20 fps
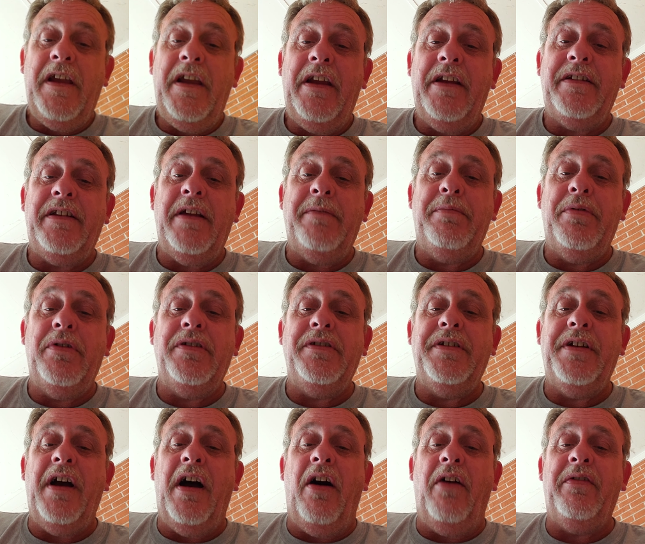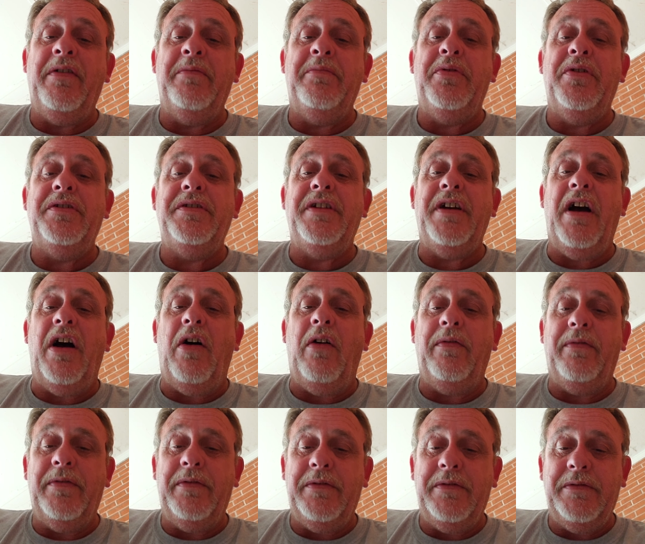is they putting you off and putting you
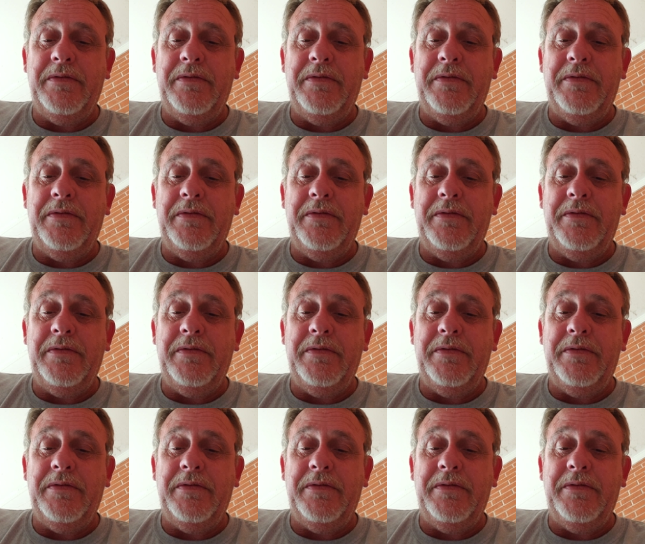off.